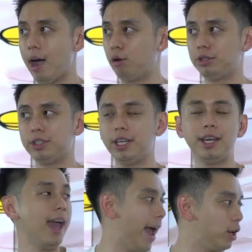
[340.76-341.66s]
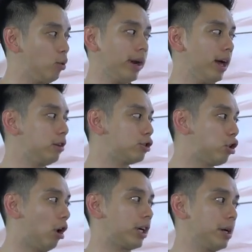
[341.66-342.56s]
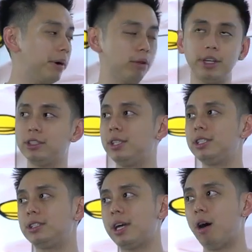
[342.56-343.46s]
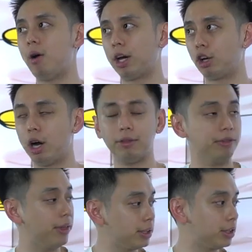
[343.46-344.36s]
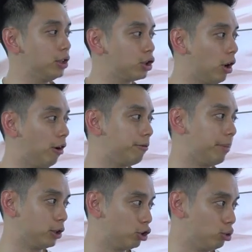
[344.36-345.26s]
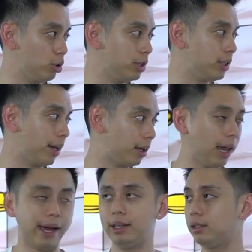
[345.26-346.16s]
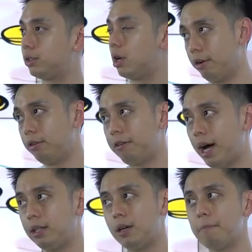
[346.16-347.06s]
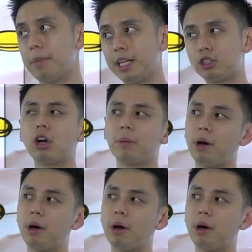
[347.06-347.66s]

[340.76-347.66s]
I don't see anyone else talking about this. This is how I got dozens of my students and clients verified. But let's talk